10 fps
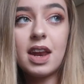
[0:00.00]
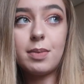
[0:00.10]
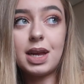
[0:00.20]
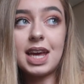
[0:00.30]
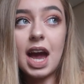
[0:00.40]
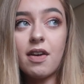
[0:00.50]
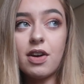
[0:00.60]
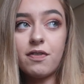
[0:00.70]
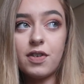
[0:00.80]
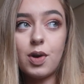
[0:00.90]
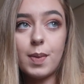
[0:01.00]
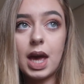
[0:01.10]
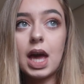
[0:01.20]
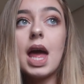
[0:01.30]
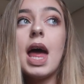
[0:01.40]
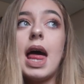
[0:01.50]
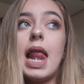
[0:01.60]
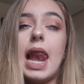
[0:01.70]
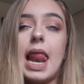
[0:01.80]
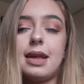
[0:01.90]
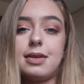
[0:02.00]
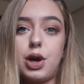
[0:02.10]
then I'm gonna carry on filming. Let's